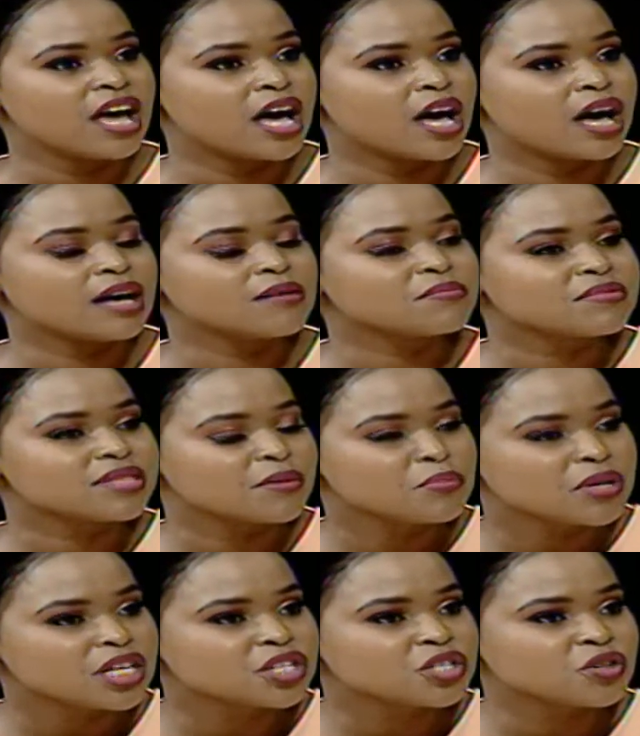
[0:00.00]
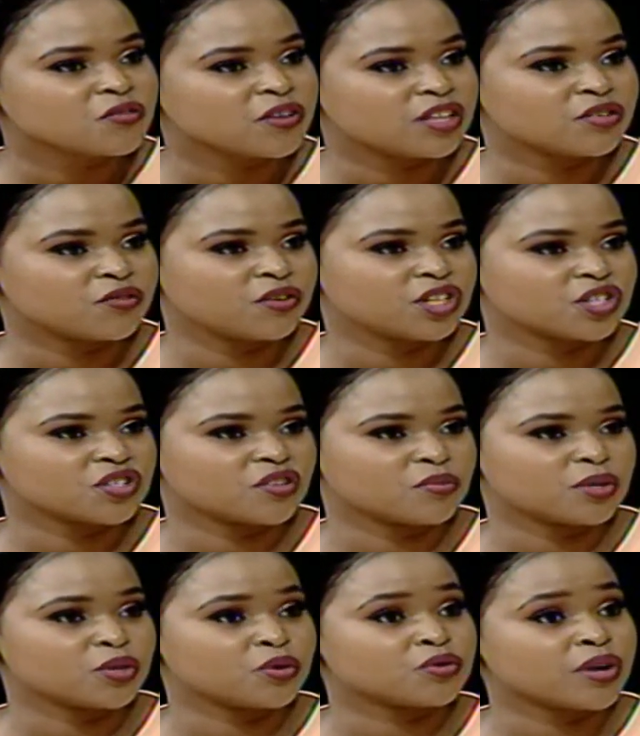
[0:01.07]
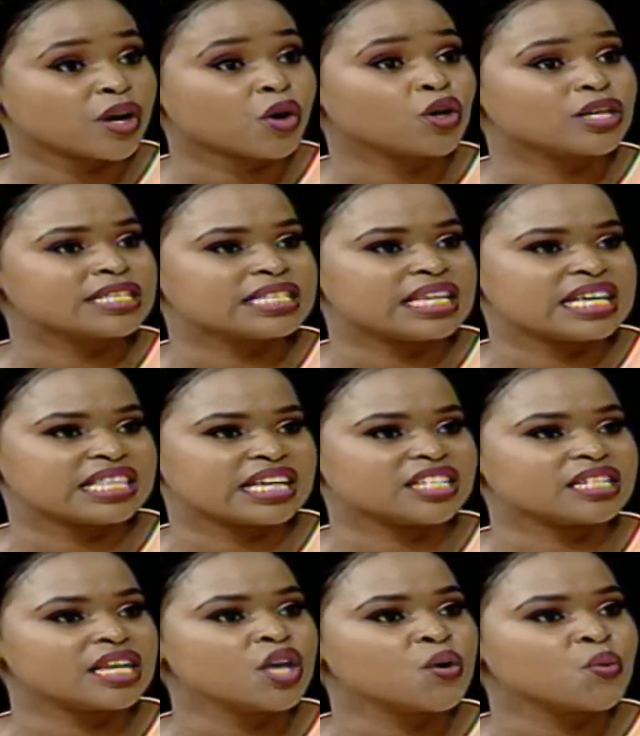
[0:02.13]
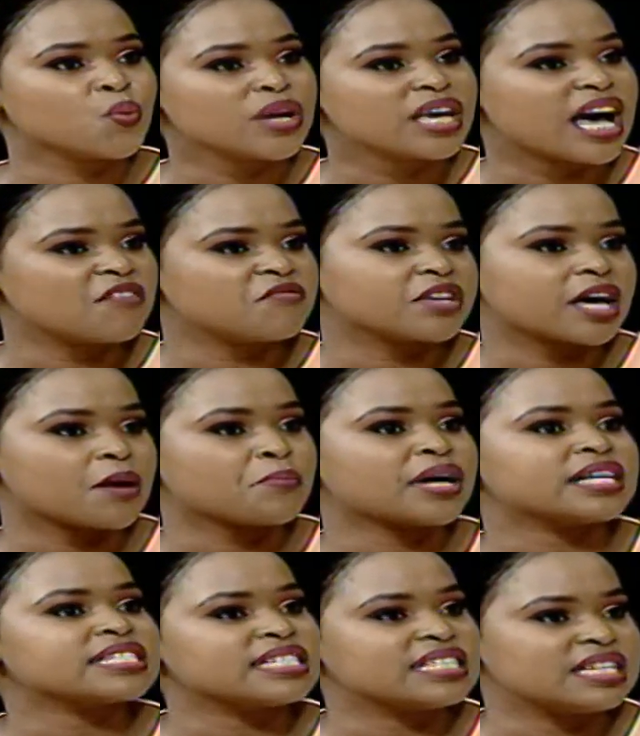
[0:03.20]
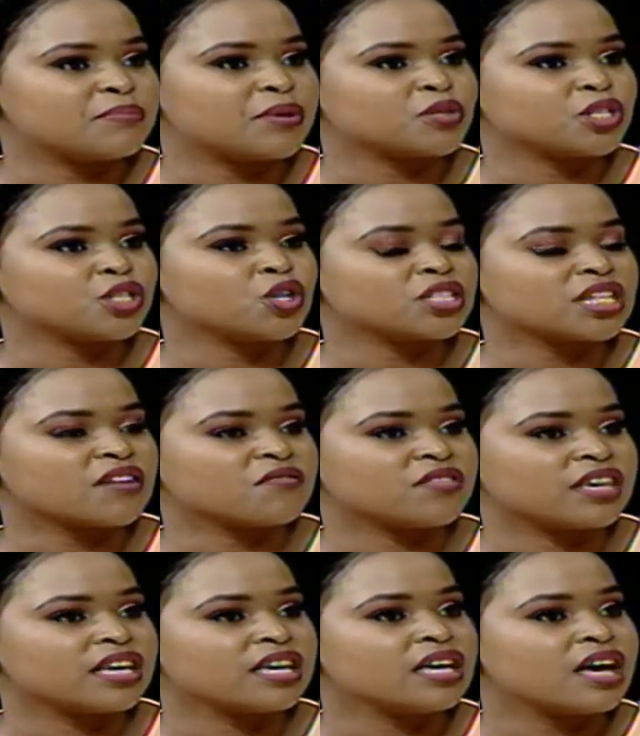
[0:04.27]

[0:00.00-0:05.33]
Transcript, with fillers: Uh, the Minister of Health officials have been on record saying that we have the capacity, but we don't have the